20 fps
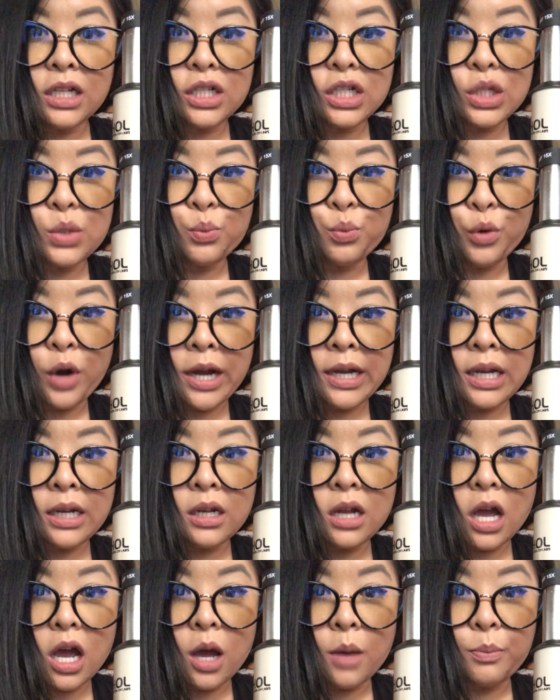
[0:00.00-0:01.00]
it just
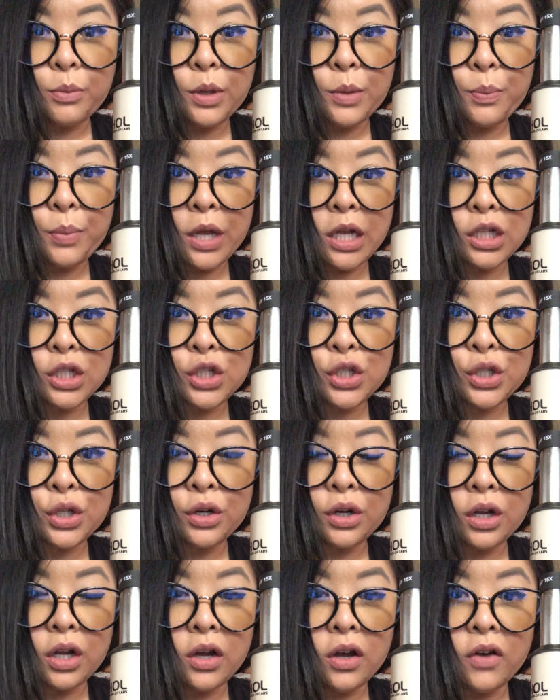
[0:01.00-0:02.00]
brightened up the
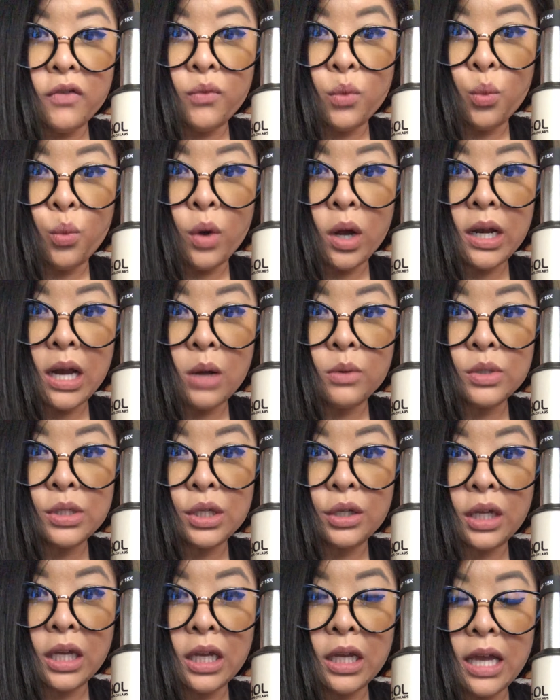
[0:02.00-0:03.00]
picture of what I was
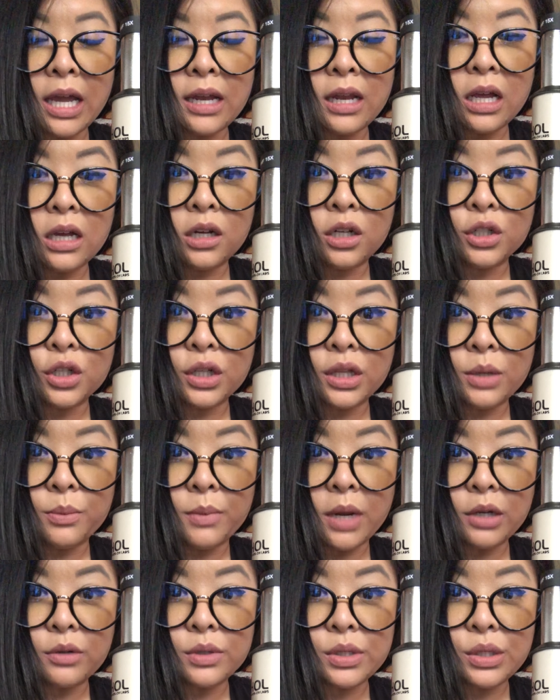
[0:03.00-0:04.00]
looking at under the
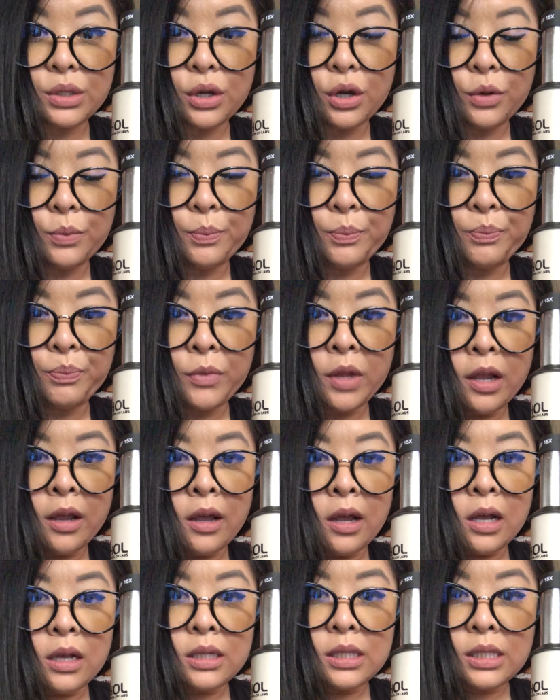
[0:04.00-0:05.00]
microscope.
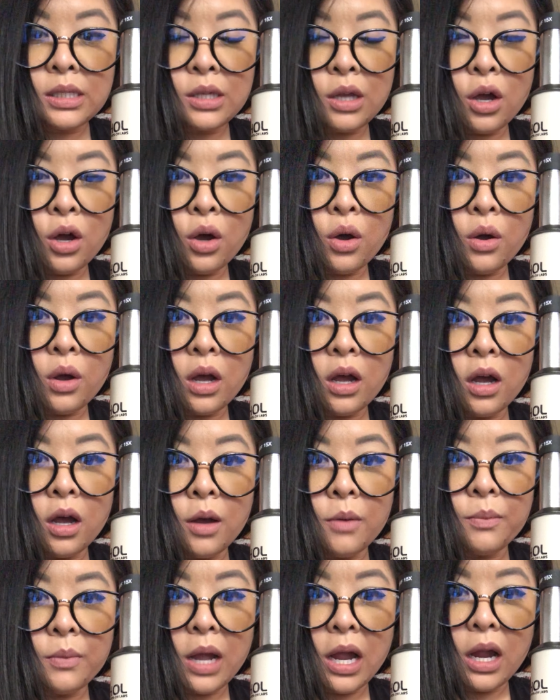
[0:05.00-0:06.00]

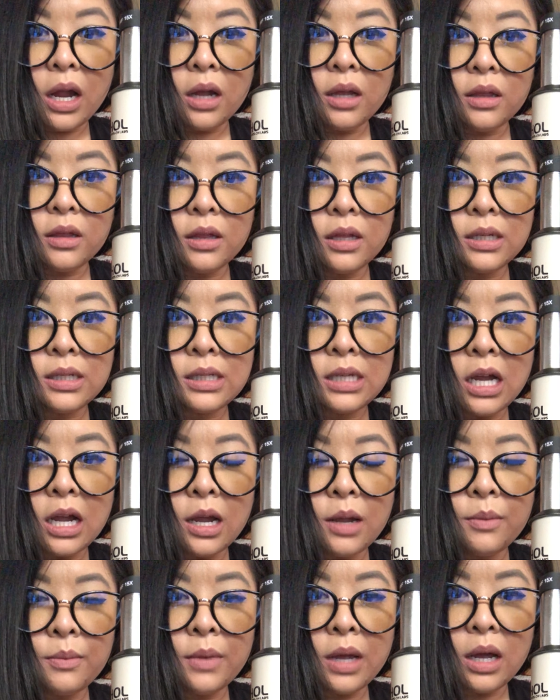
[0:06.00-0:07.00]
So this
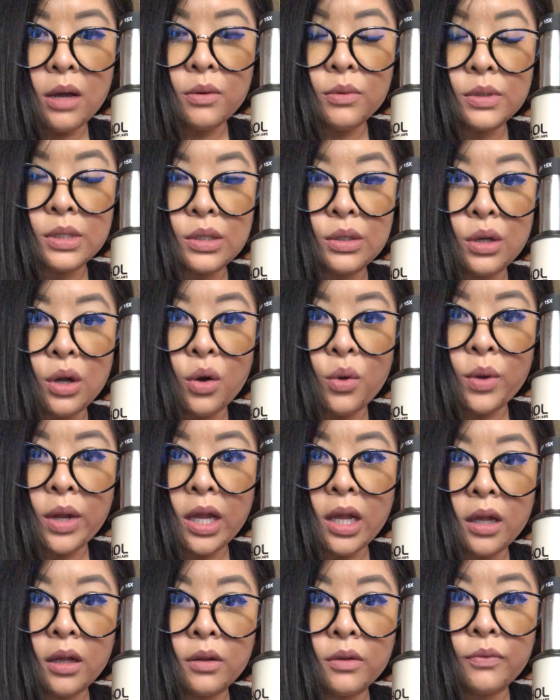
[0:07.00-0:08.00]
time I was
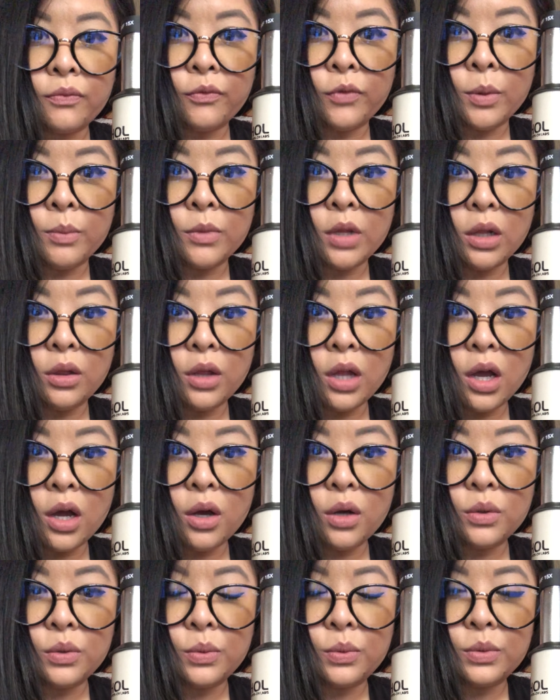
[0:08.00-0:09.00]
going from the
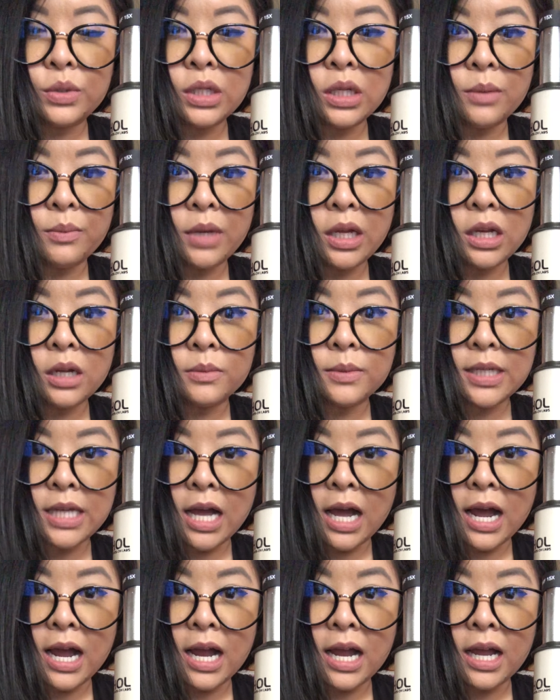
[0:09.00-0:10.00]
low to the medium to
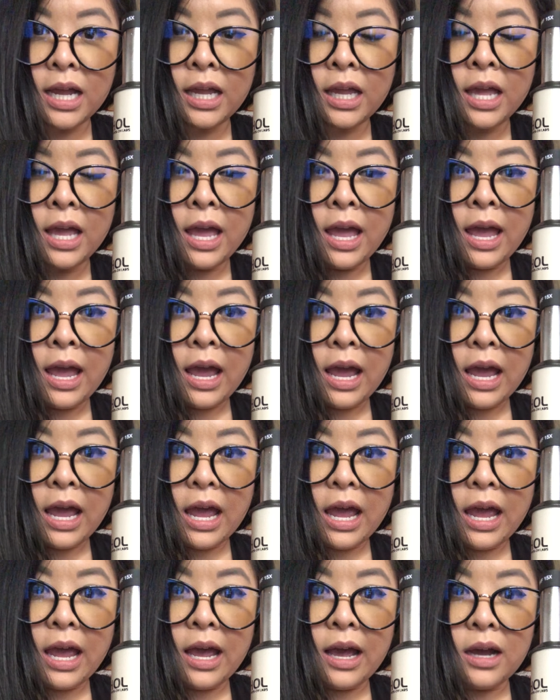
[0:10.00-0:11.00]
high,
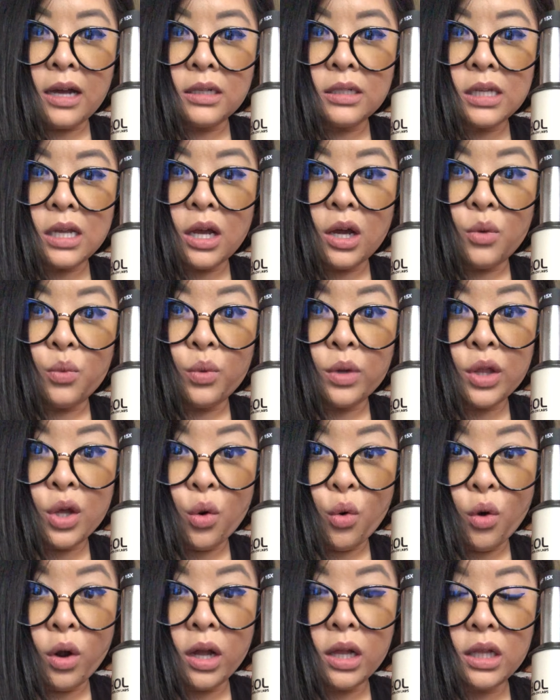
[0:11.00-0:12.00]
and with
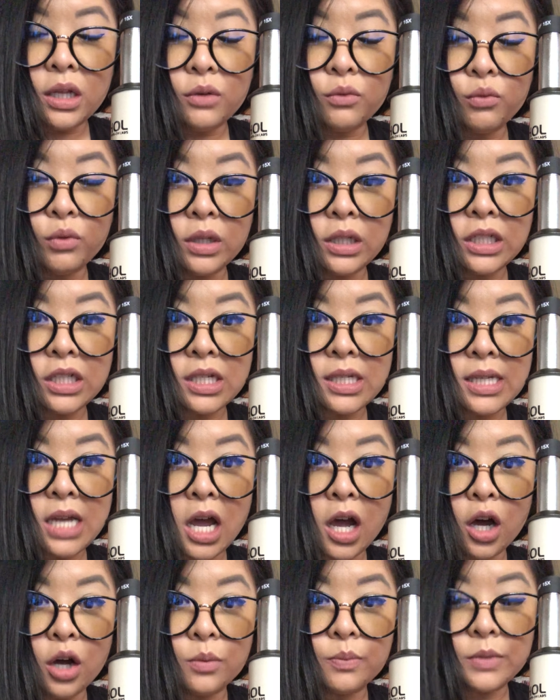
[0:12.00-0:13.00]
the oil, it really just
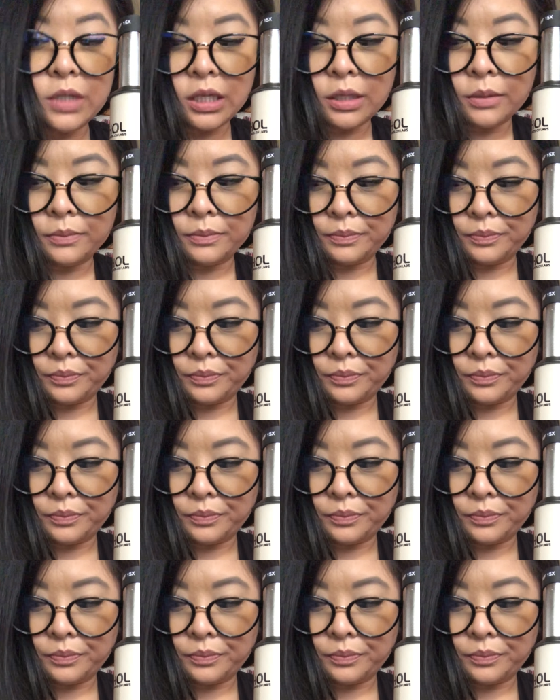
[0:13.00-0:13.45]
helped.